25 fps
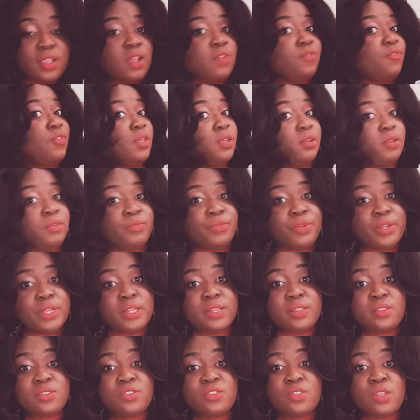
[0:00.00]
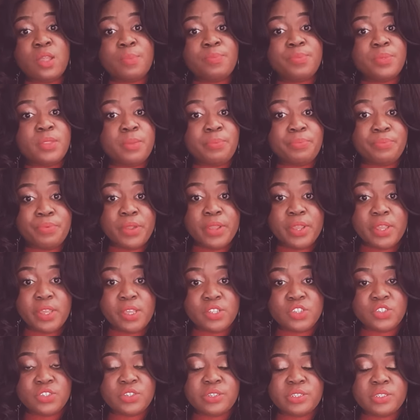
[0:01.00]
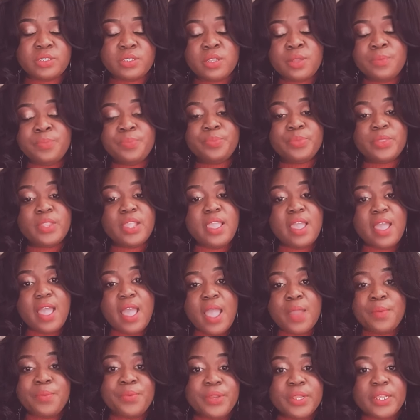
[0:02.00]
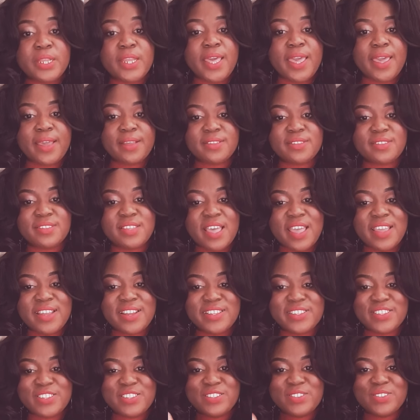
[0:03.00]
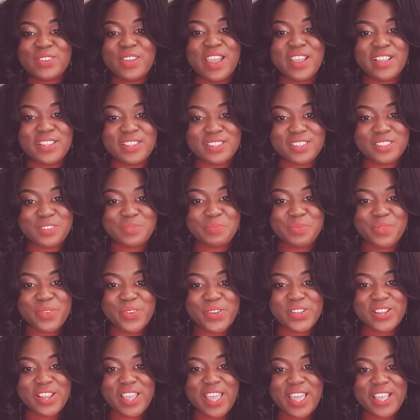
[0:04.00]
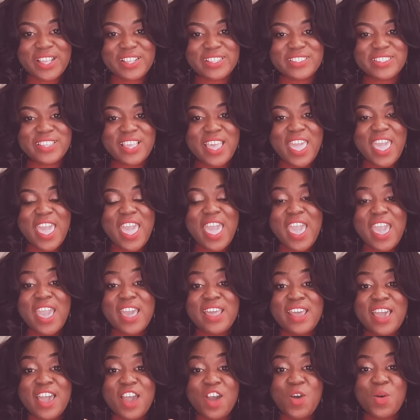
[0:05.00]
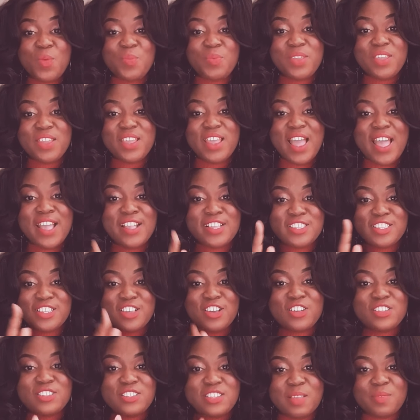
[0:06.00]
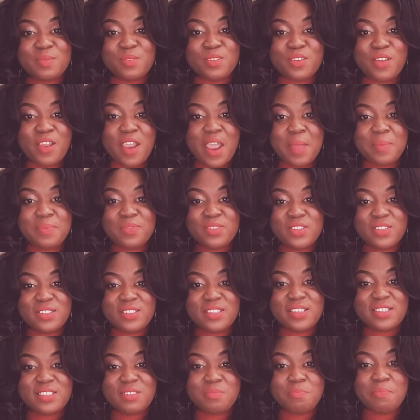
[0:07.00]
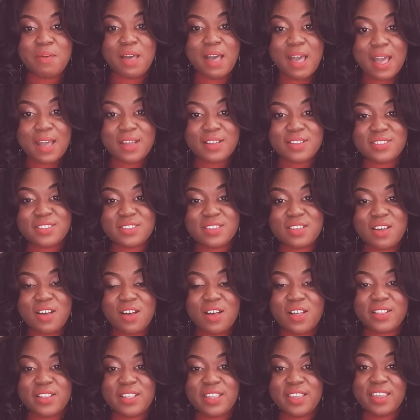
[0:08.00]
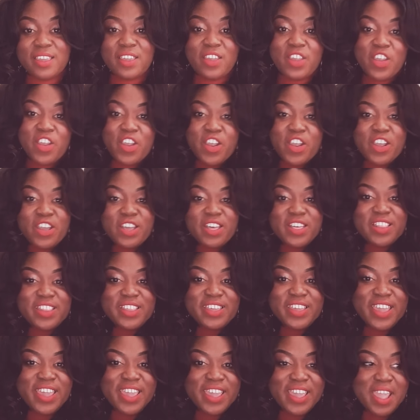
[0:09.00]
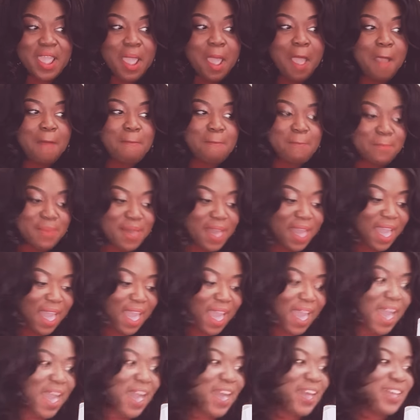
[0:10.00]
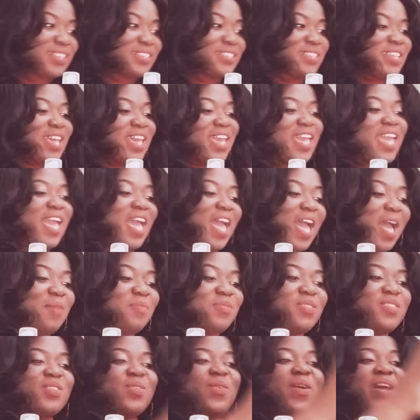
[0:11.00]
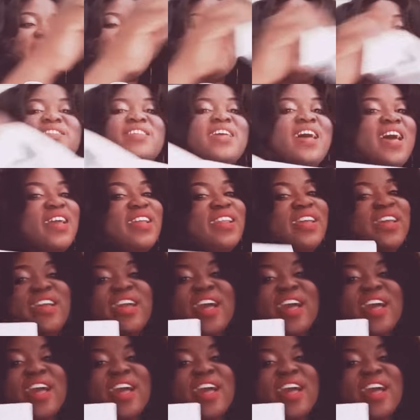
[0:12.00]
if it really stopped the breakages. I'm really excited to try this product, and I hope you guys go subscribe to this box called the Curly Box. I'm so excited,